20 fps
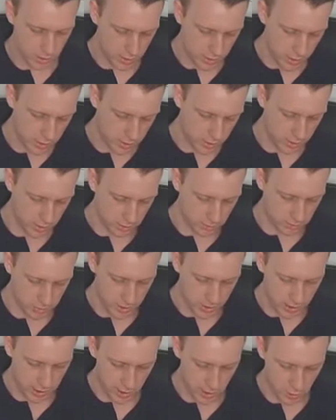So then
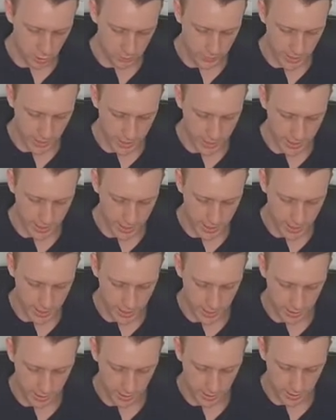p of a
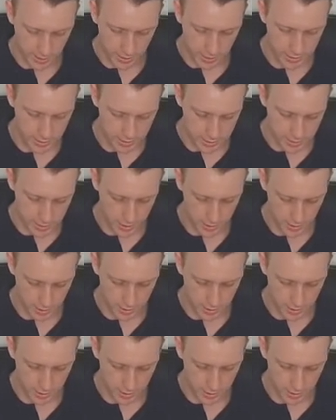is